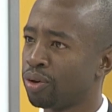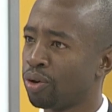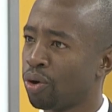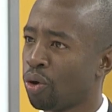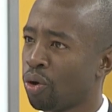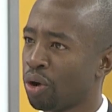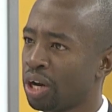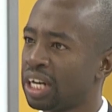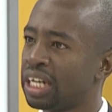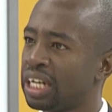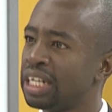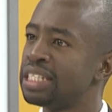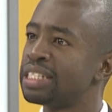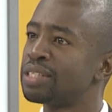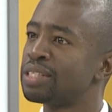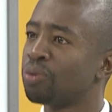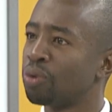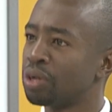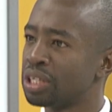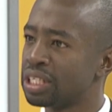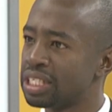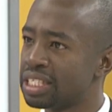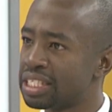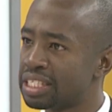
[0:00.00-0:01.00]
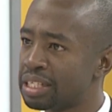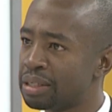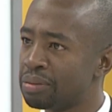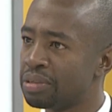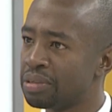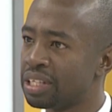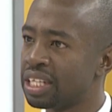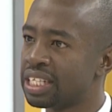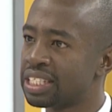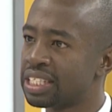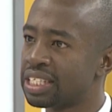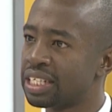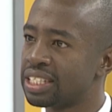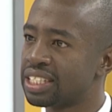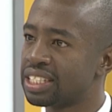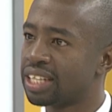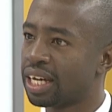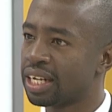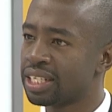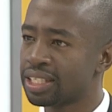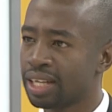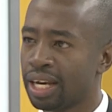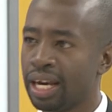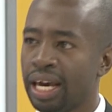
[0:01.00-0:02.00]
or at least what it seemed, in the sense
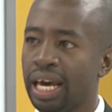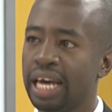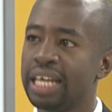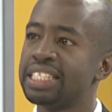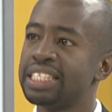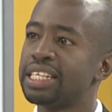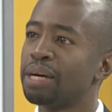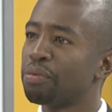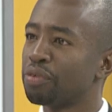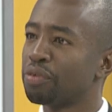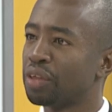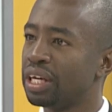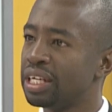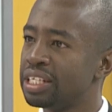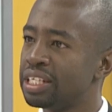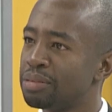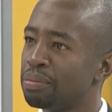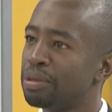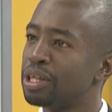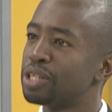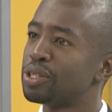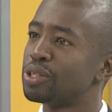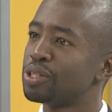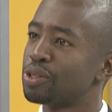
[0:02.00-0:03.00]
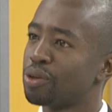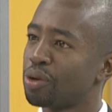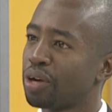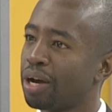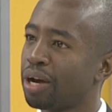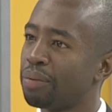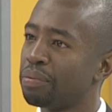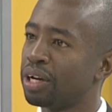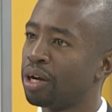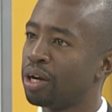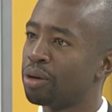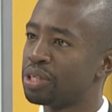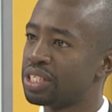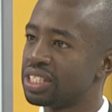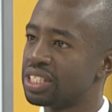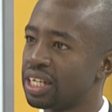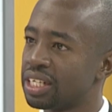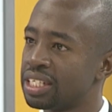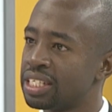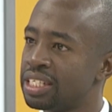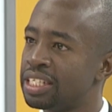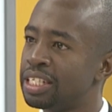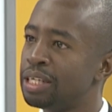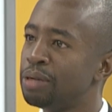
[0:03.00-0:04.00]
that, and some of the intimations that are coming out is that
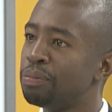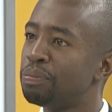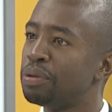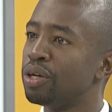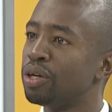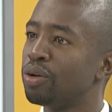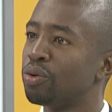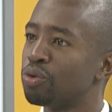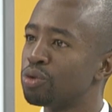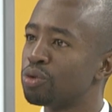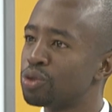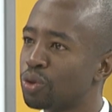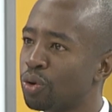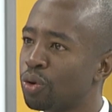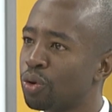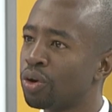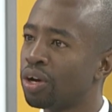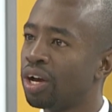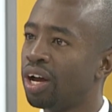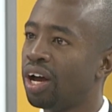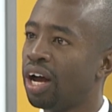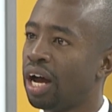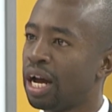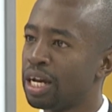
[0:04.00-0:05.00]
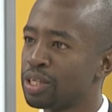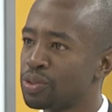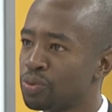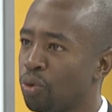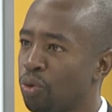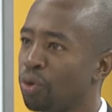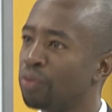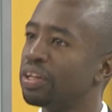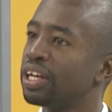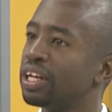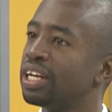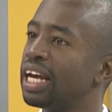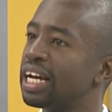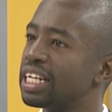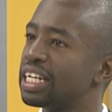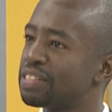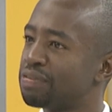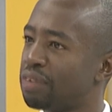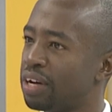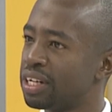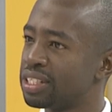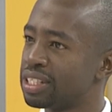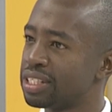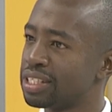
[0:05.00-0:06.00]
DP Ruto has won the day as
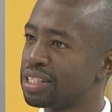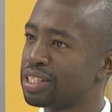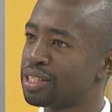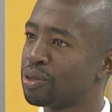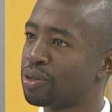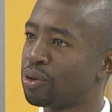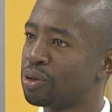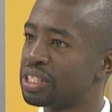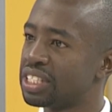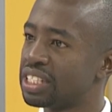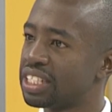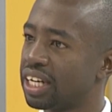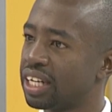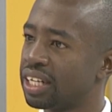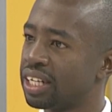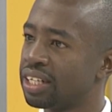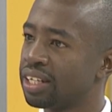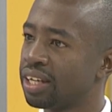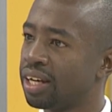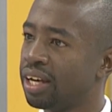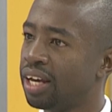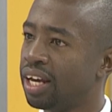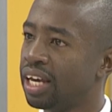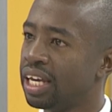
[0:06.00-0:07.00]
far as this is concerned.